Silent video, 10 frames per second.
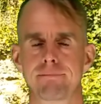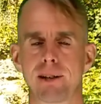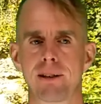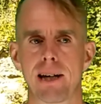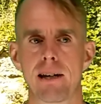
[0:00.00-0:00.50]

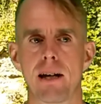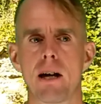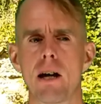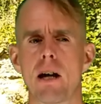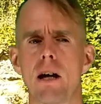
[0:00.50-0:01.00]
Okay,
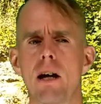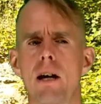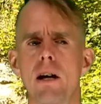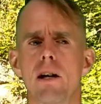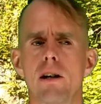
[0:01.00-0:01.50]

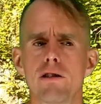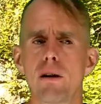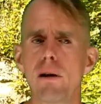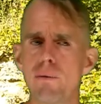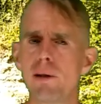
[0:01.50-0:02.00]

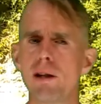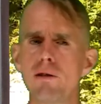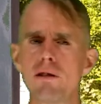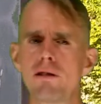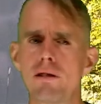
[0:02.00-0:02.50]
so if we
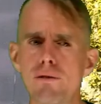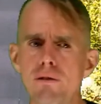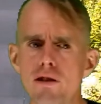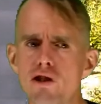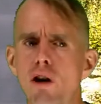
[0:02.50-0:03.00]
use a
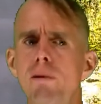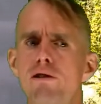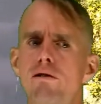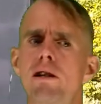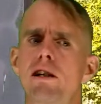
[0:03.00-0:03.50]
different
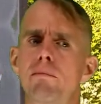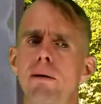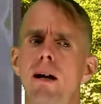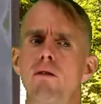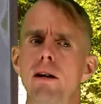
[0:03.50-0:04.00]
geometry
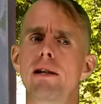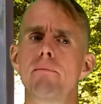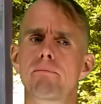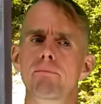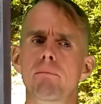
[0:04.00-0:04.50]
capillary,
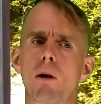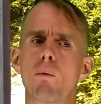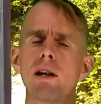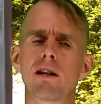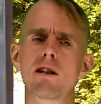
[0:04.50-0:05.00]

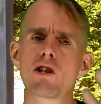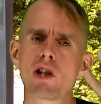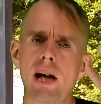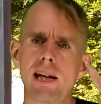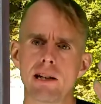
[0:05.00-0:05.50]
we can
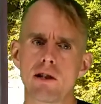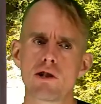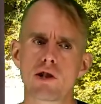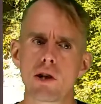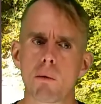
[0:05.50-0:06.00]

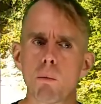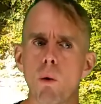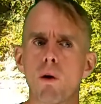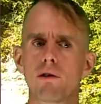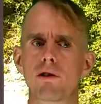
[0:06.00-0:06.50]
change
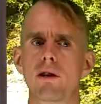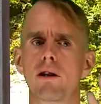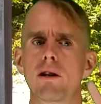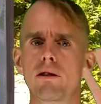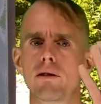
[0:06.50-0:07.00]
what
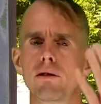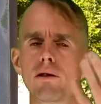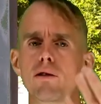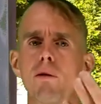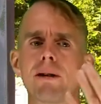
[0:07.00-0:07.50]

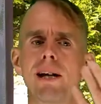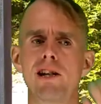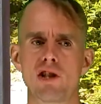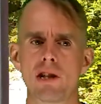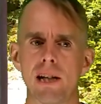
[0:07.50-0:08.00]
the
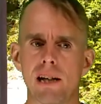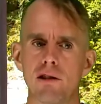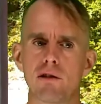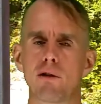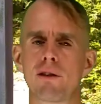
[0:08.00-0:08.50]
domination
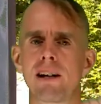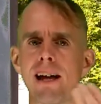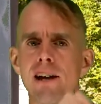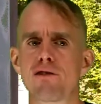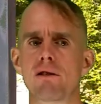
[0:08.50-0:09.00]
is of that
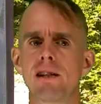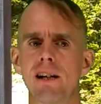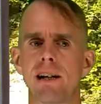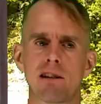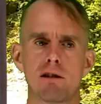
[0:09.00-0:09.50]
entry
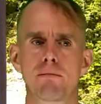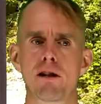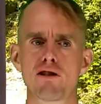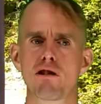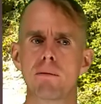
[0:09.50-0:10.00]
and exit
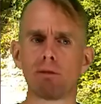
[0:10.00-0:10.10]
pressure drop.